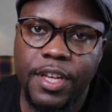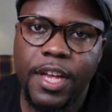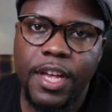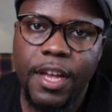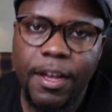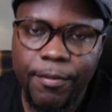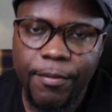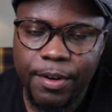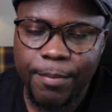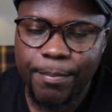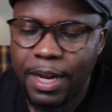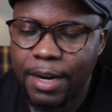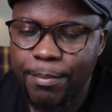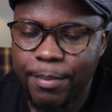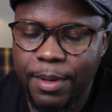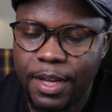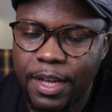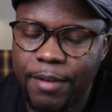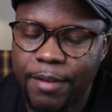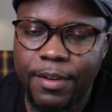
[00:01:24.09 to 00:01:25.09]
Every bad
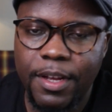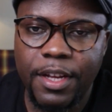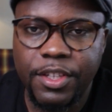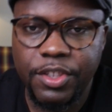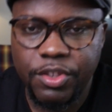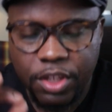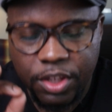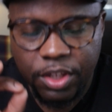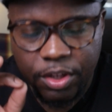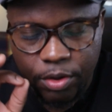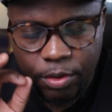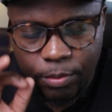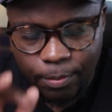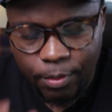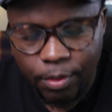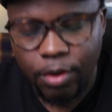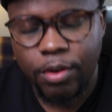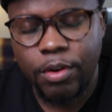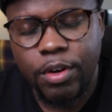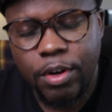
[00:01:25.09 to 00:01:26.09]
behavior is on
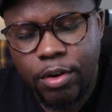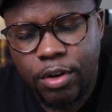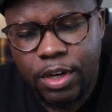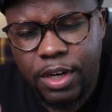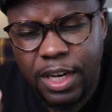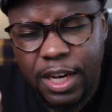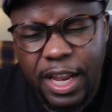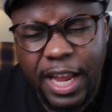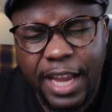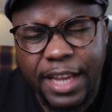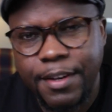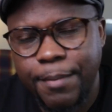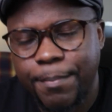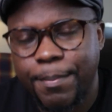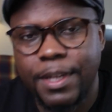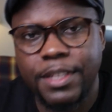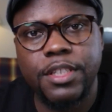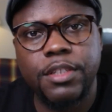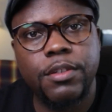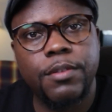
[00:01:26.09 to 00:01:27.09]

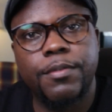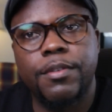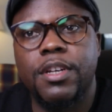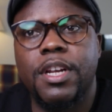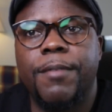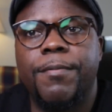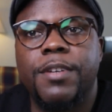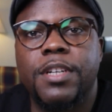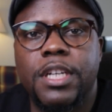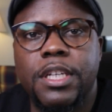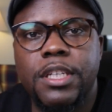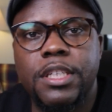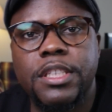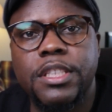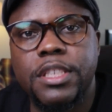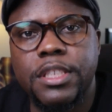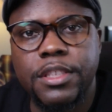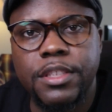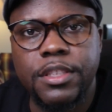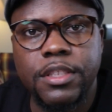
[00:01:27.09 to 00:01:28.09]
90% of all African
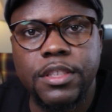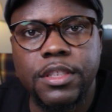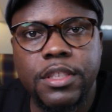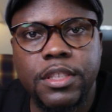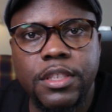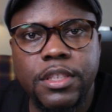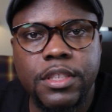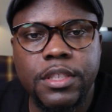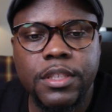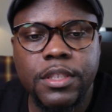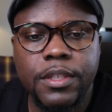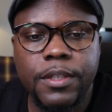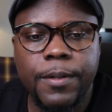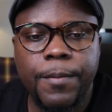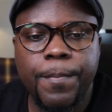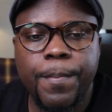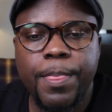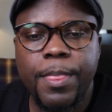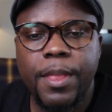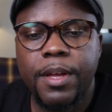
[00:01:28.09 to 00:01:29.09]
leaders.
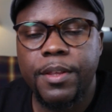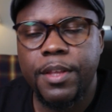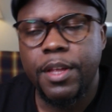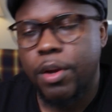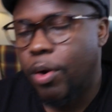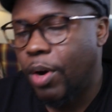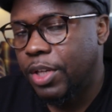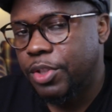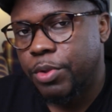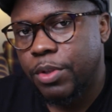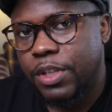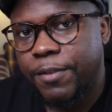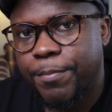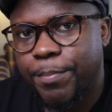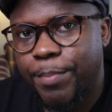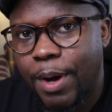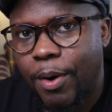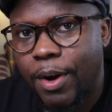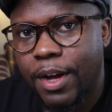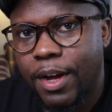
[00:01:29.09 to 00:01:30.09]
They don't want to leave
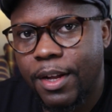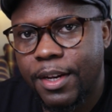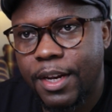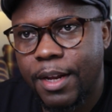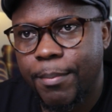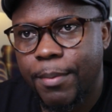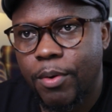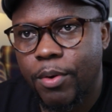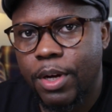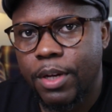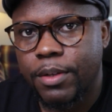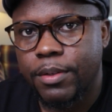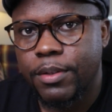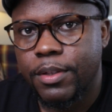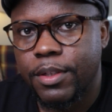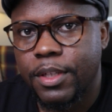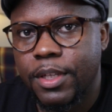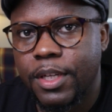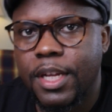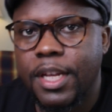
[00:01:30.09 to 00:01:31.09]
power, number one.
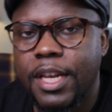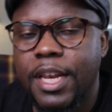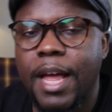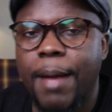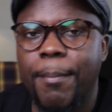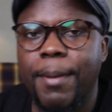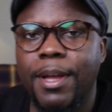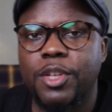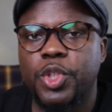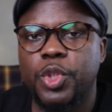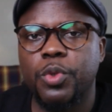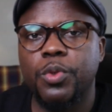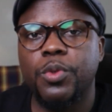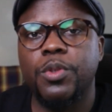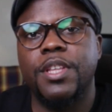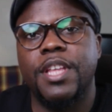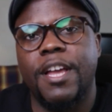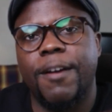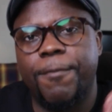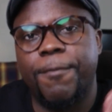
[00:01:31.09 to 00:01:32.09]
Number two,
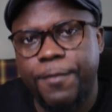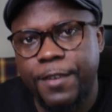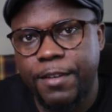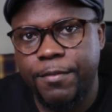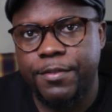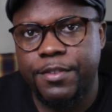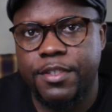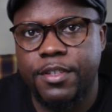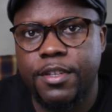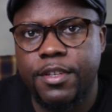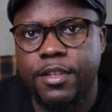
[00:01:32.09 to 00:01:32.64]
they are thieves.